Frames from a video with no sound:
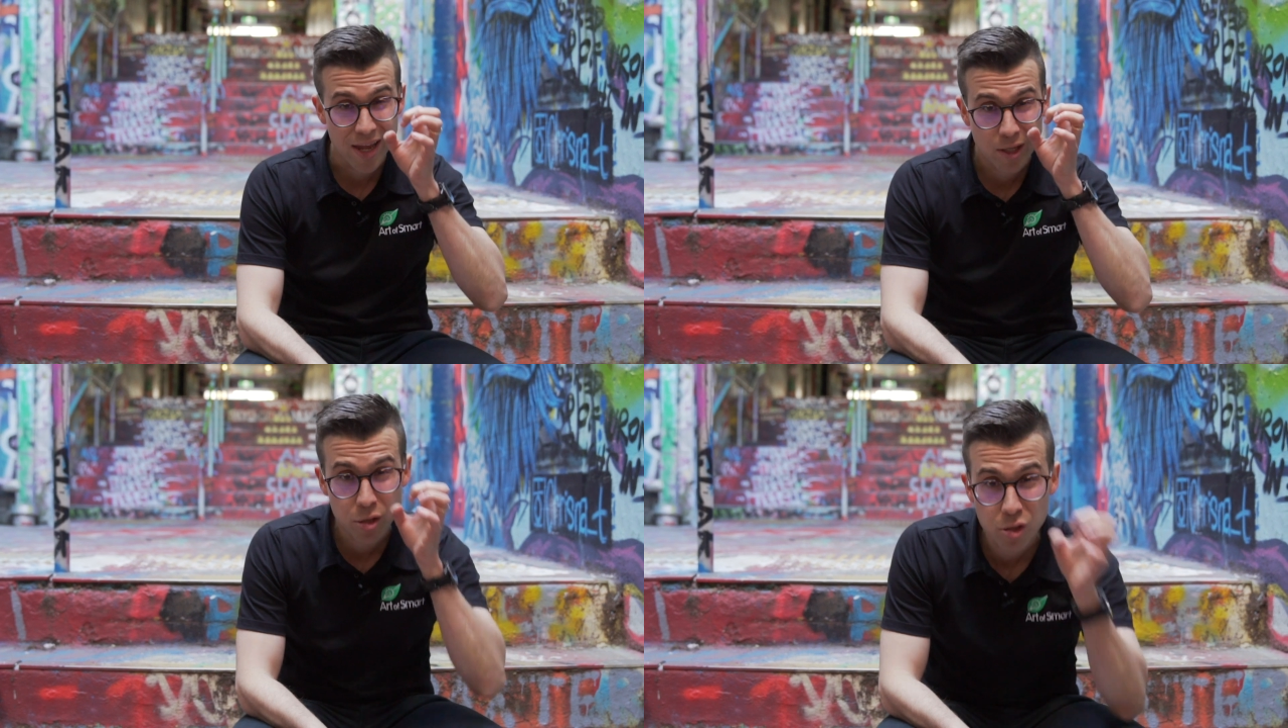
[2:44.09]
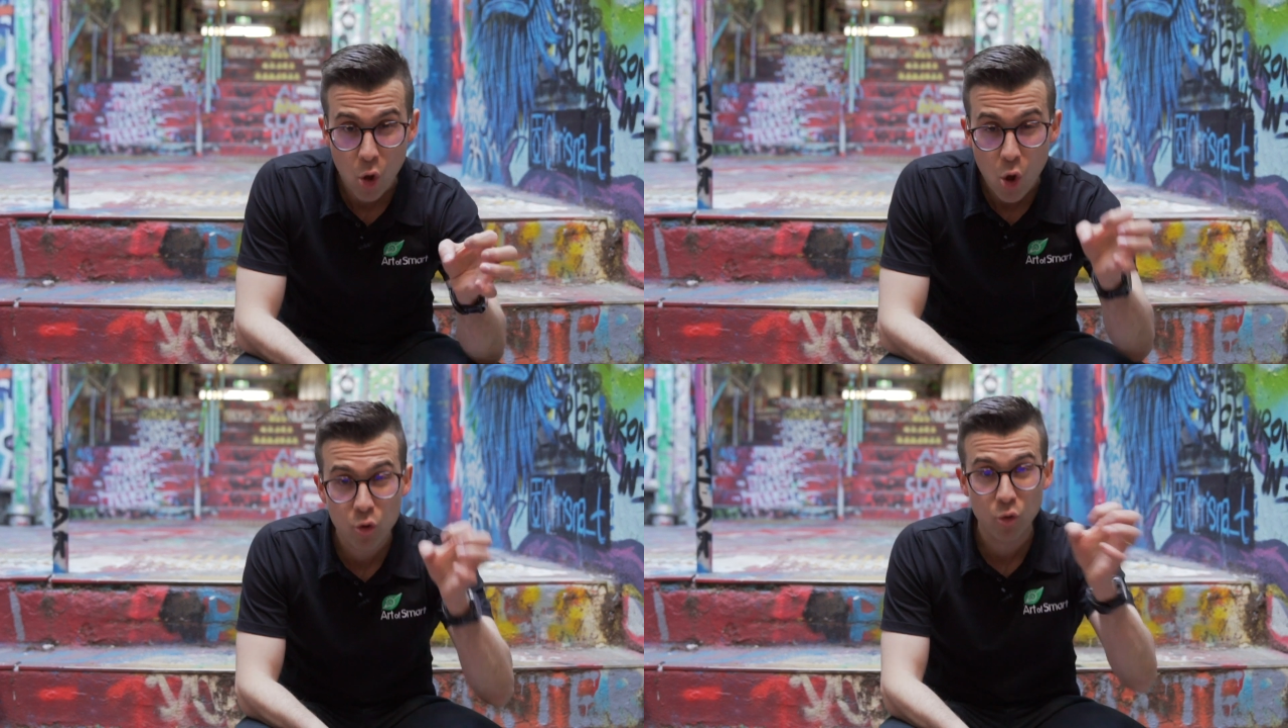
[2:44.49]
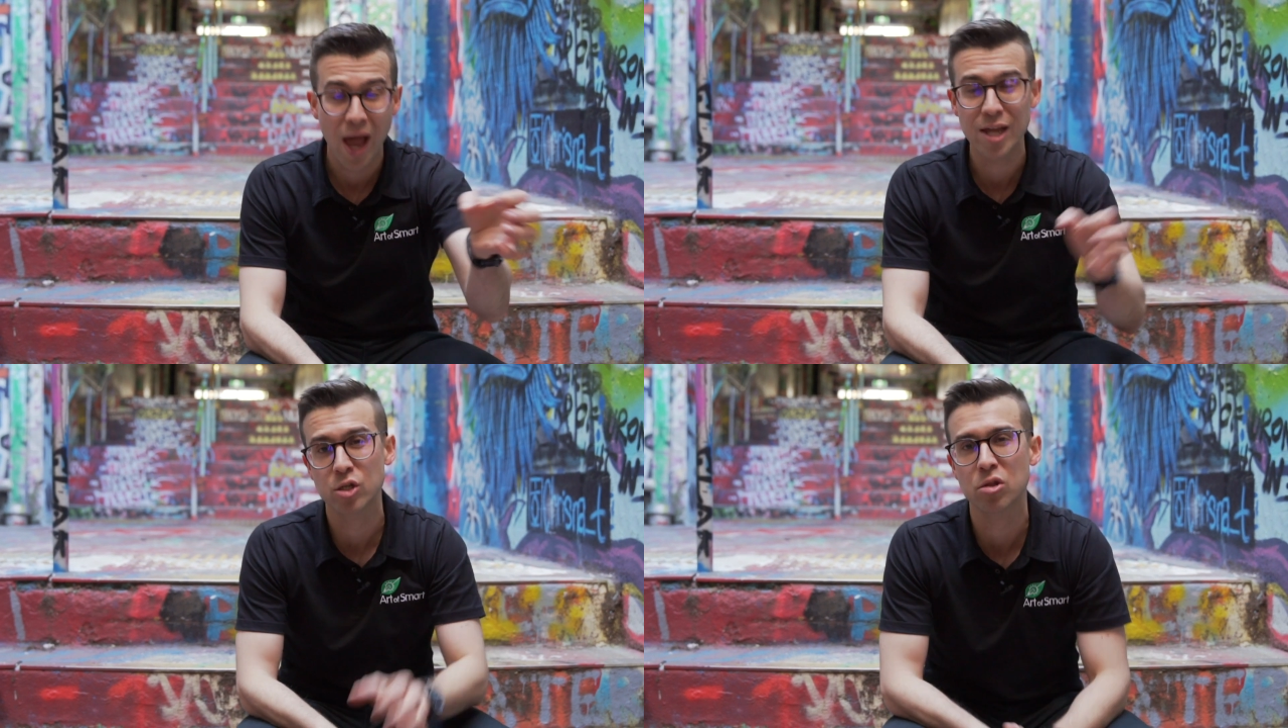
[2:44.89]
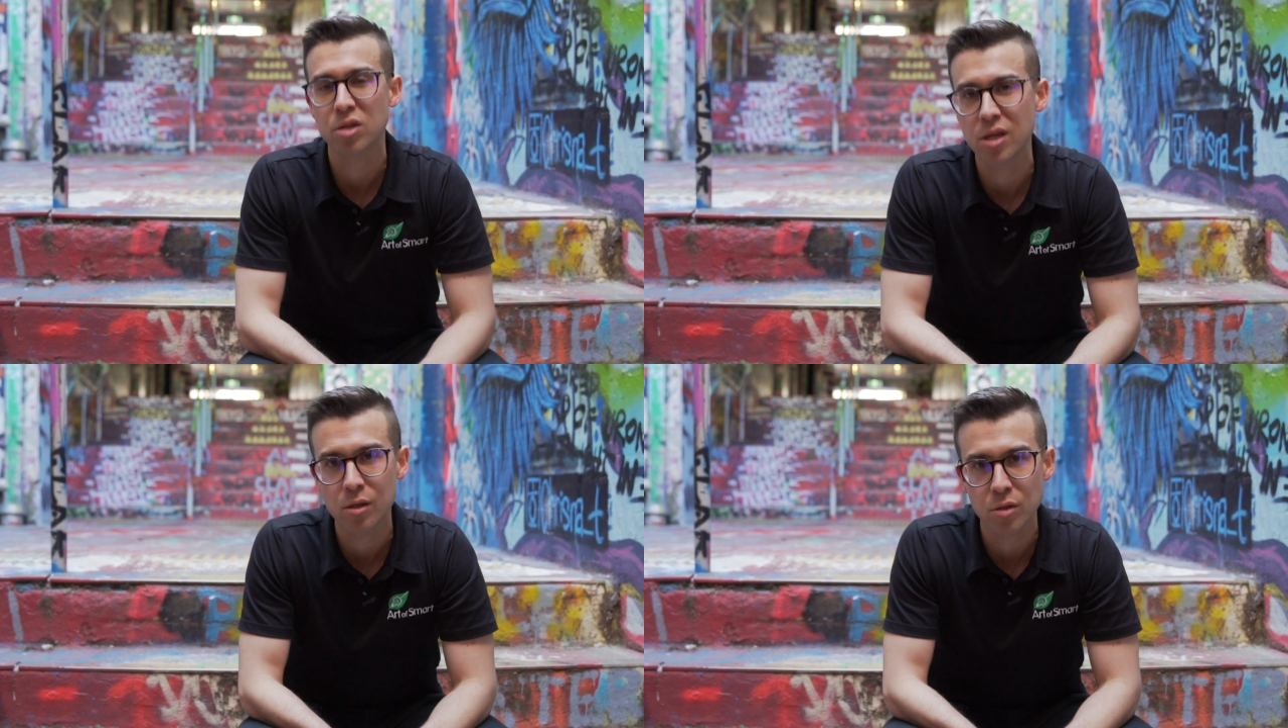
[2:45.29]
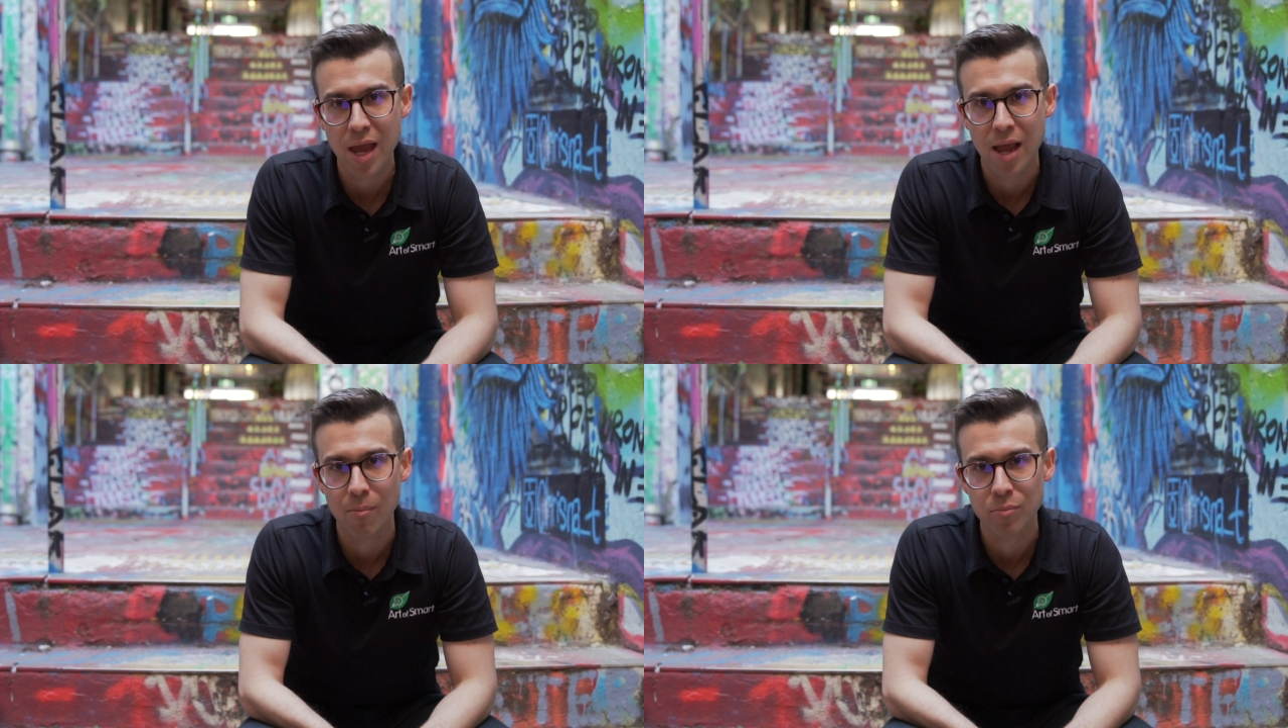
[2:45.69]
external HSC
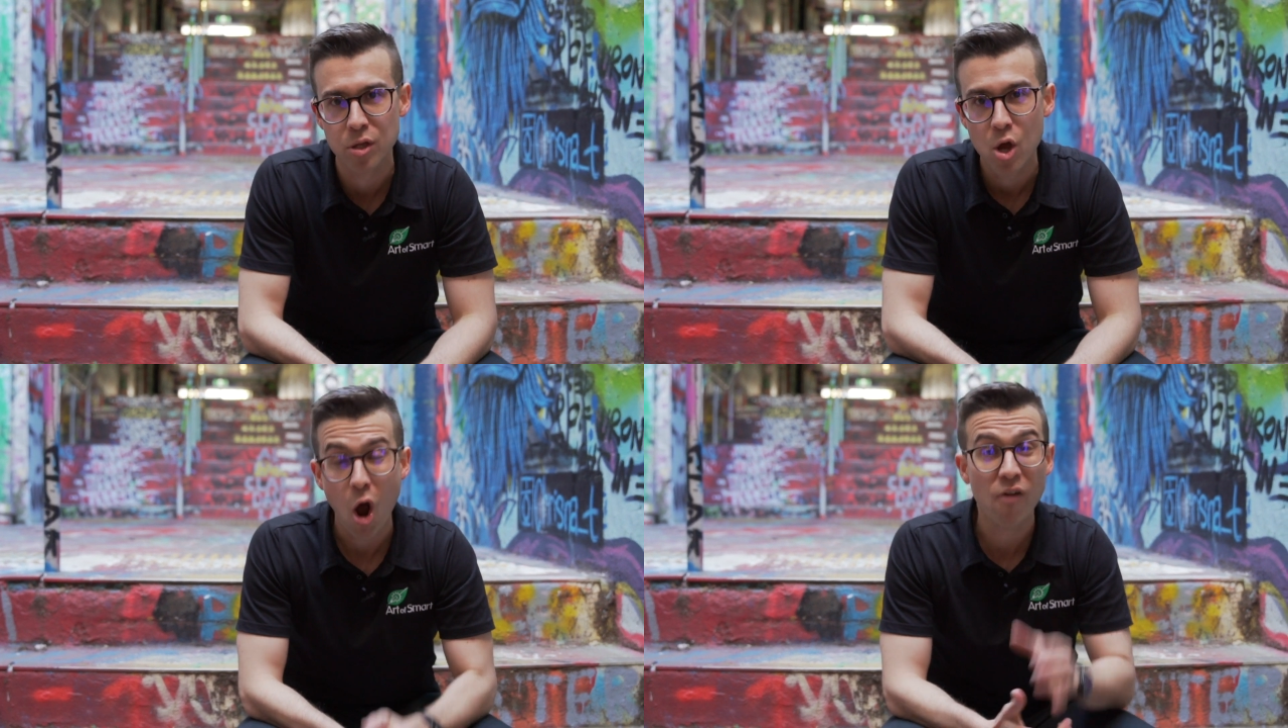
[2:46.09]
exams,